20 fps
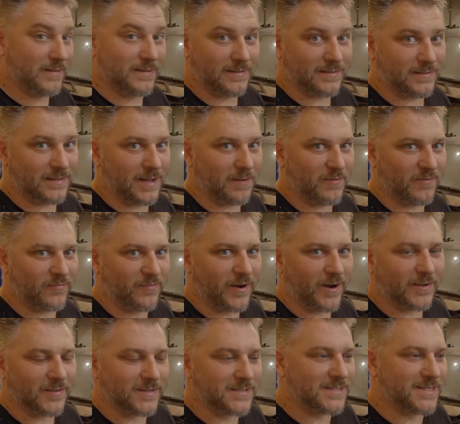It's time to
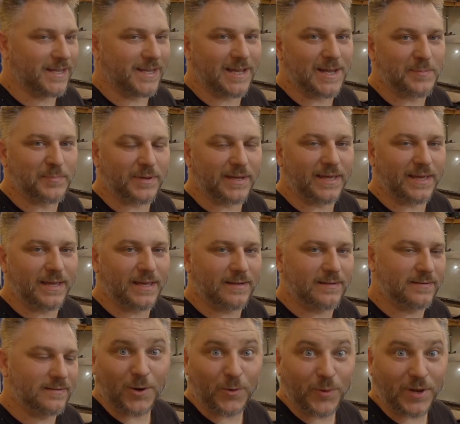fire this thing up
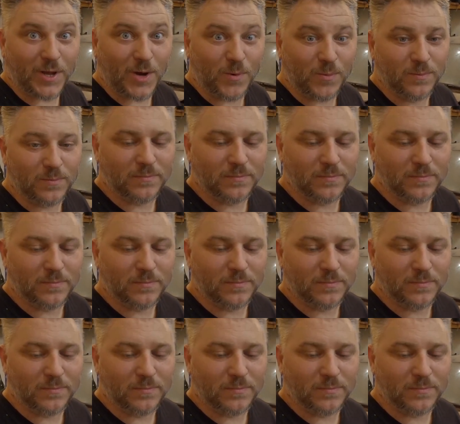again. Here we go.